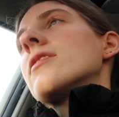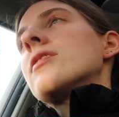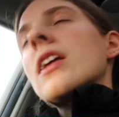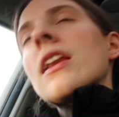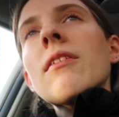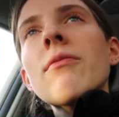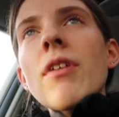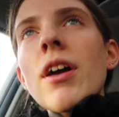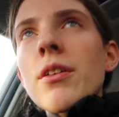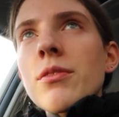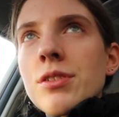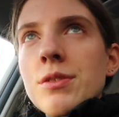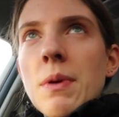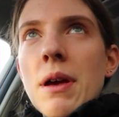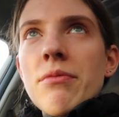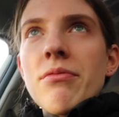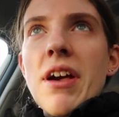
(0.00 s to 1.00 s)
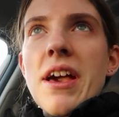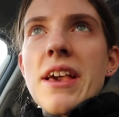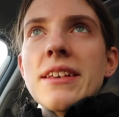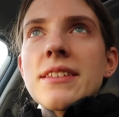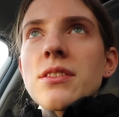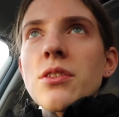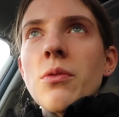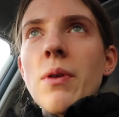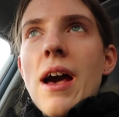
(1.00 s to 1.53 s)
Didn't invite you onto my
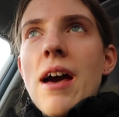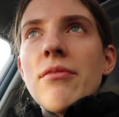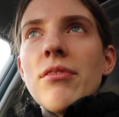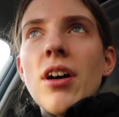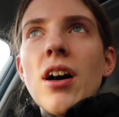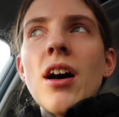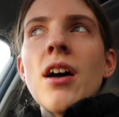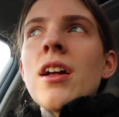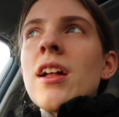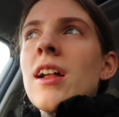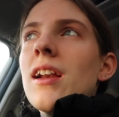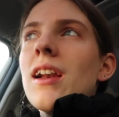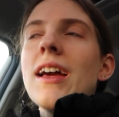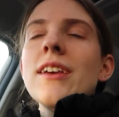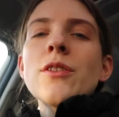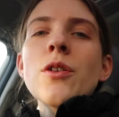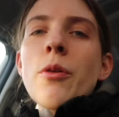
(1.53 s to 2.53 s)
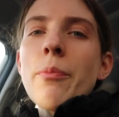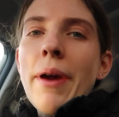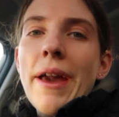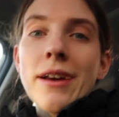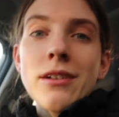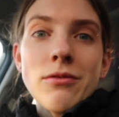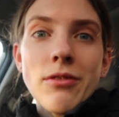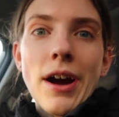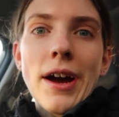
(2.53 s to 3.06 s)
face or whatever. Like, you're not
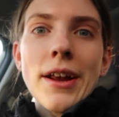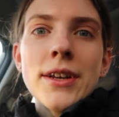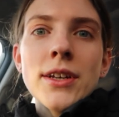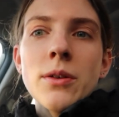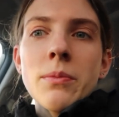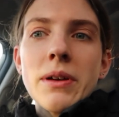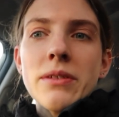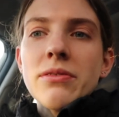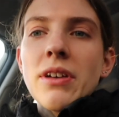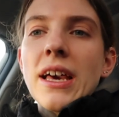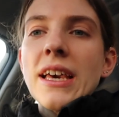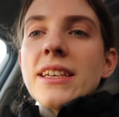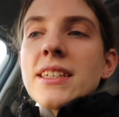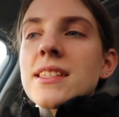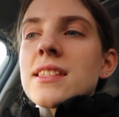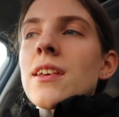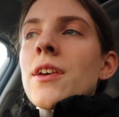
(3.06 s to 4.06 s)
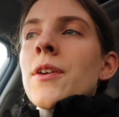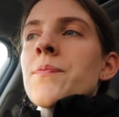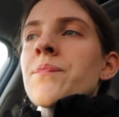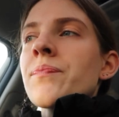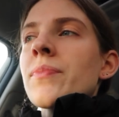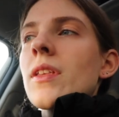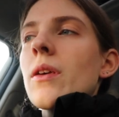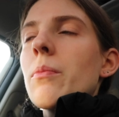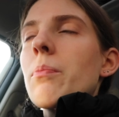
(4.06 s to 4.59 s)
paying rent on my face.
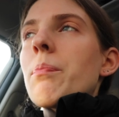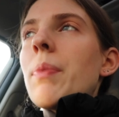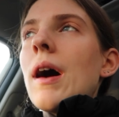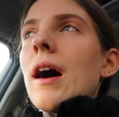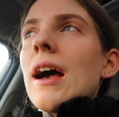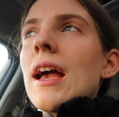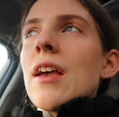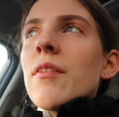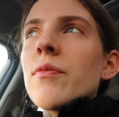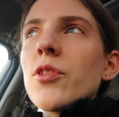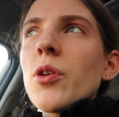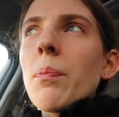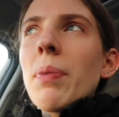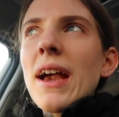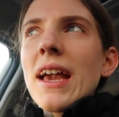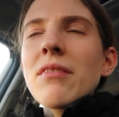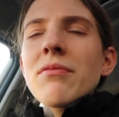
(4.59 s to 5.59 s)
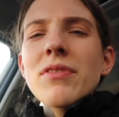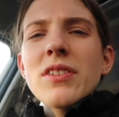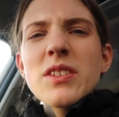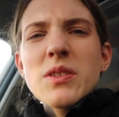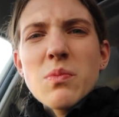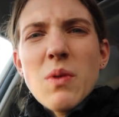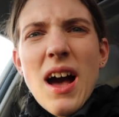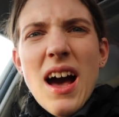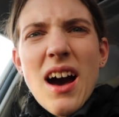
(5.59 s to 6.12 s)
But if you're painful
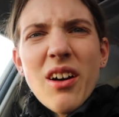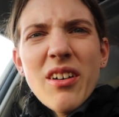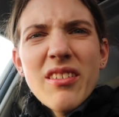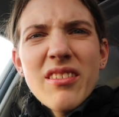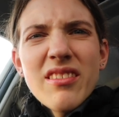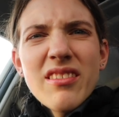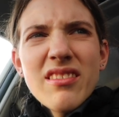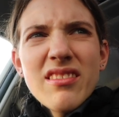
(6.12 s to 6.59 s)
as well,